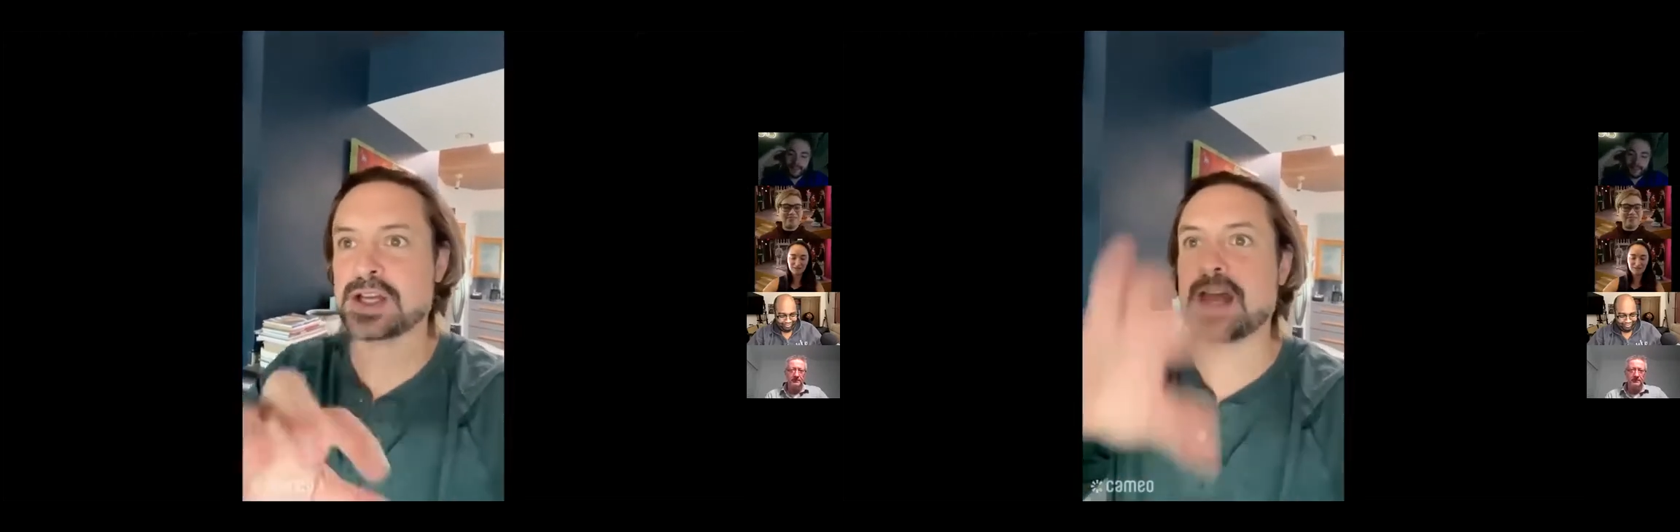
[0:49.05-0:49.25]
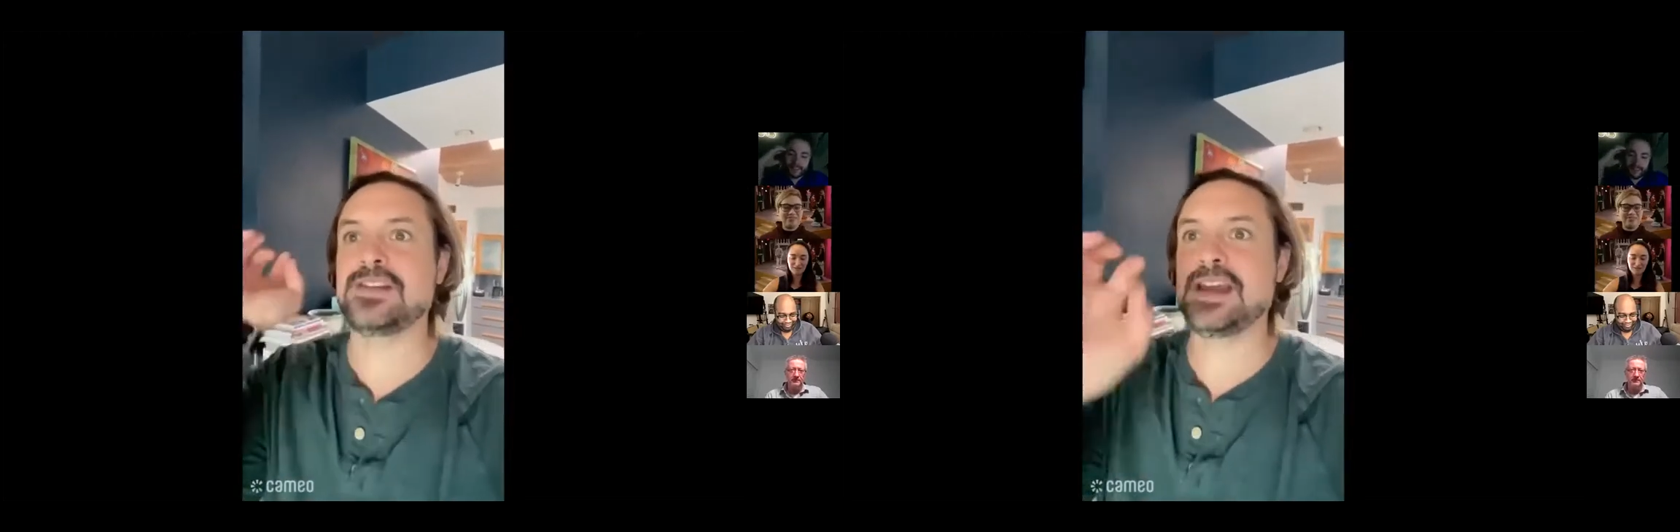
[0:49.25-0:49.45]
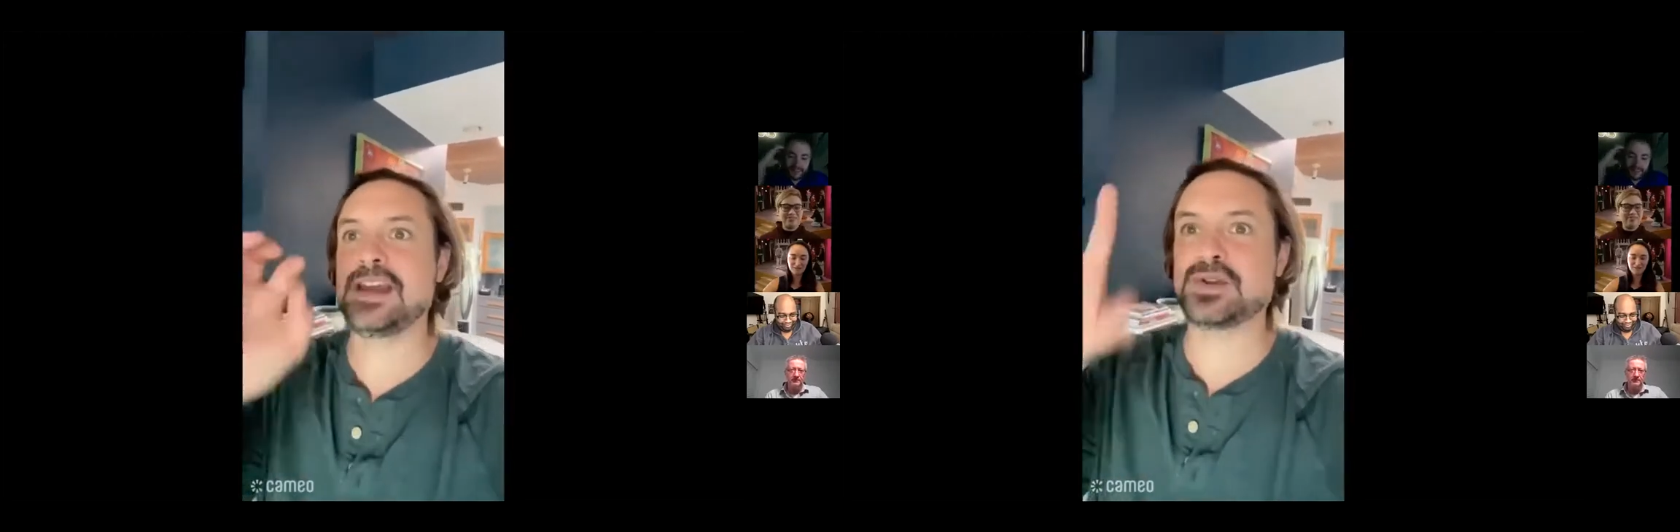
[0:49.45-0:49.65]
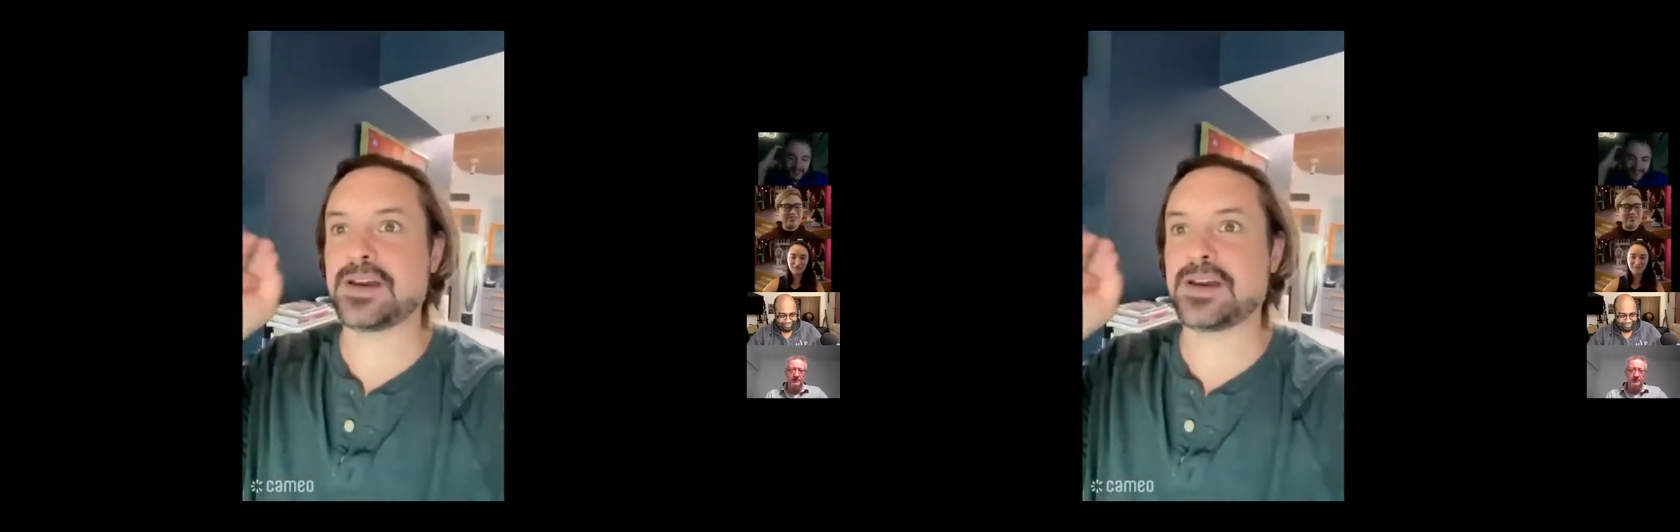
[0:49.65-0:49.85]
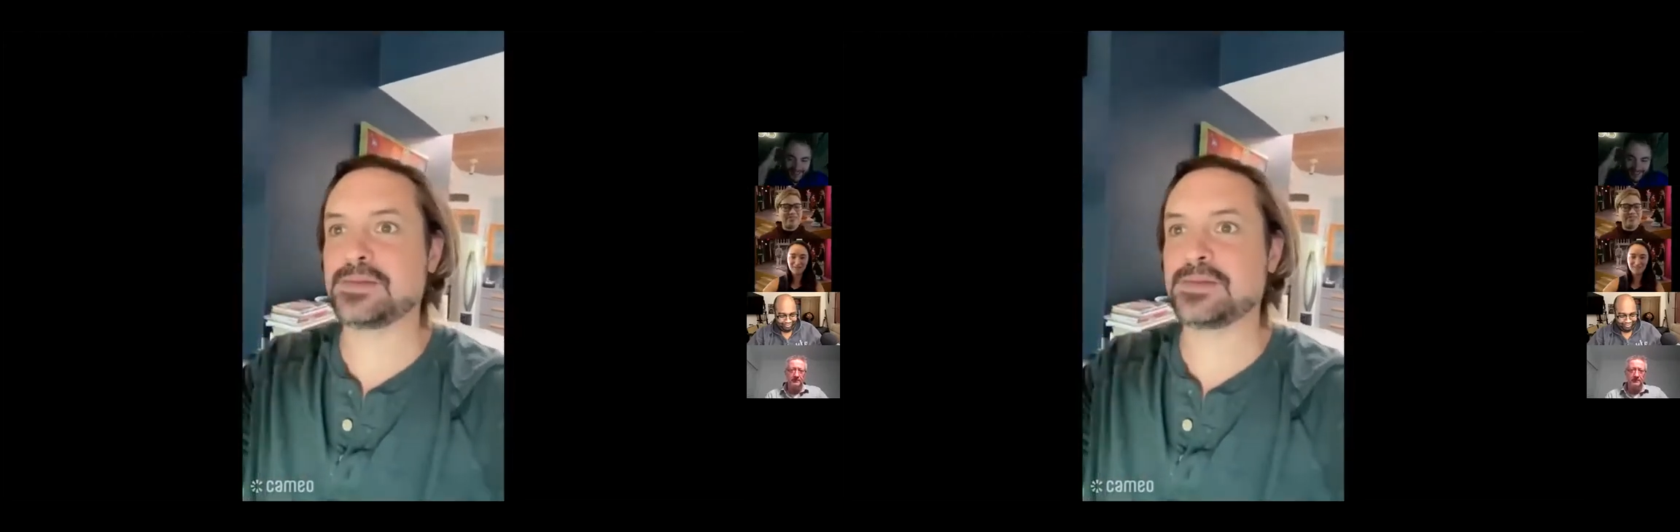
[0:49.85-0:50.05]
It kind of takes you
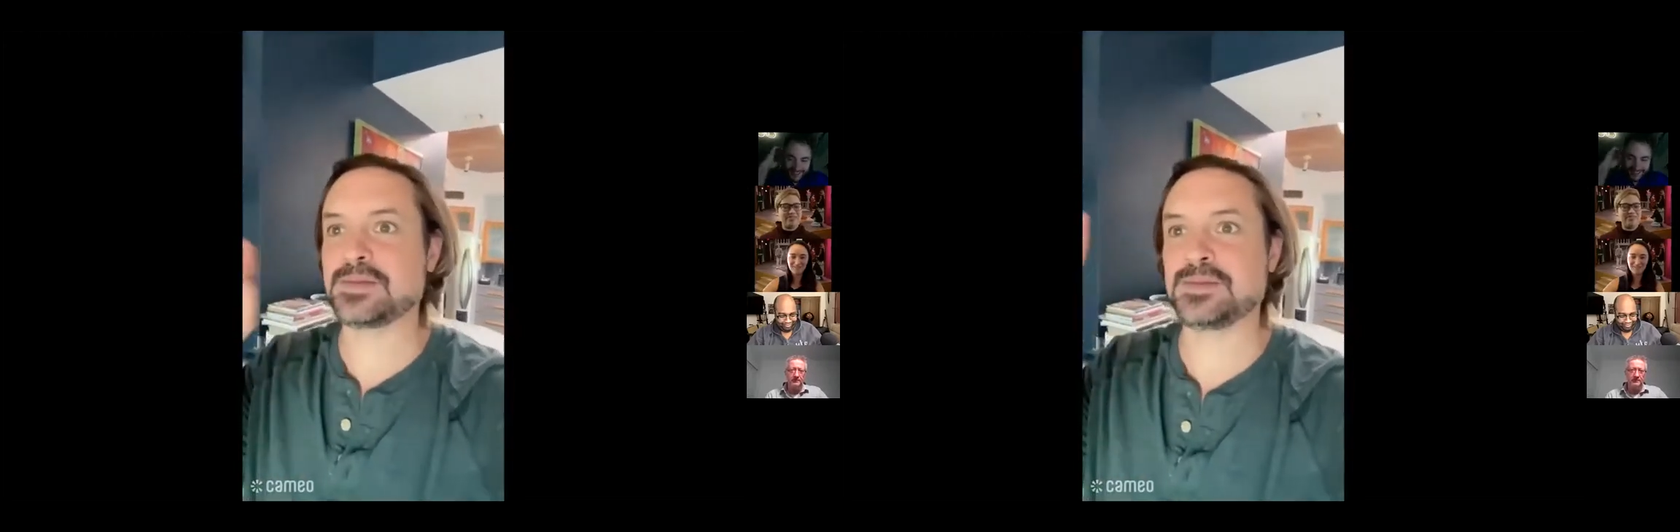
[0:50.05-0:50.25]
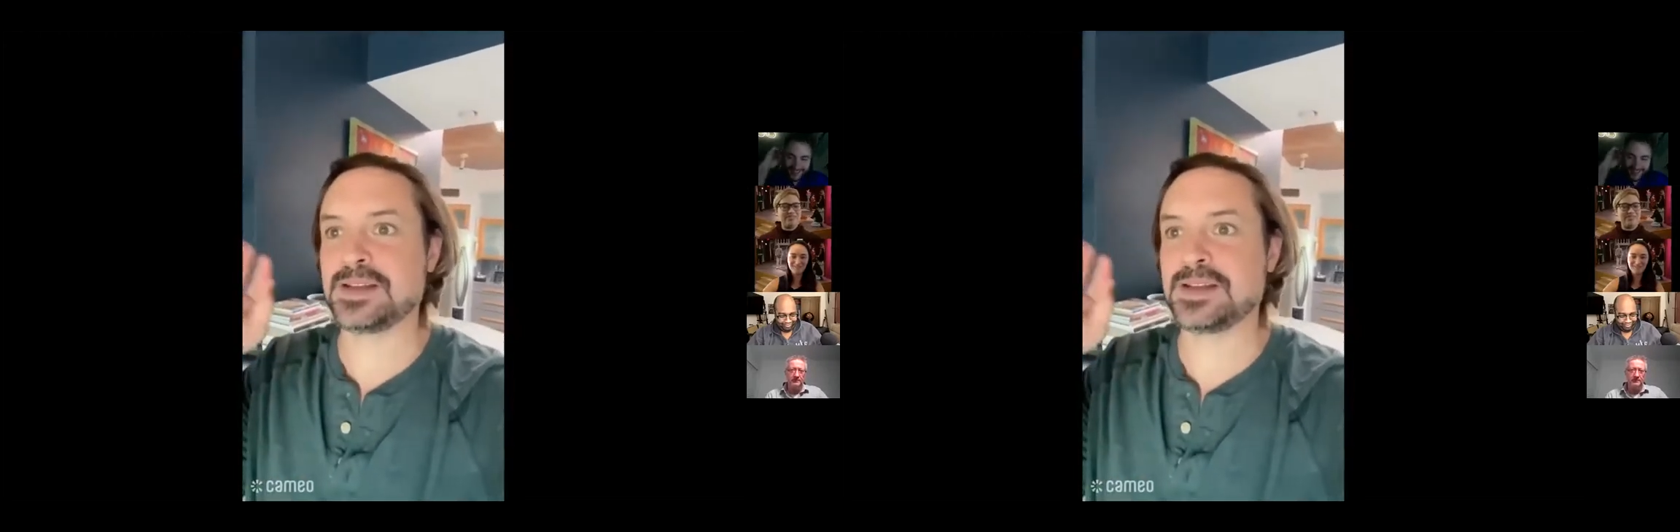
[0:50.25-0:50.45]
out of the scene.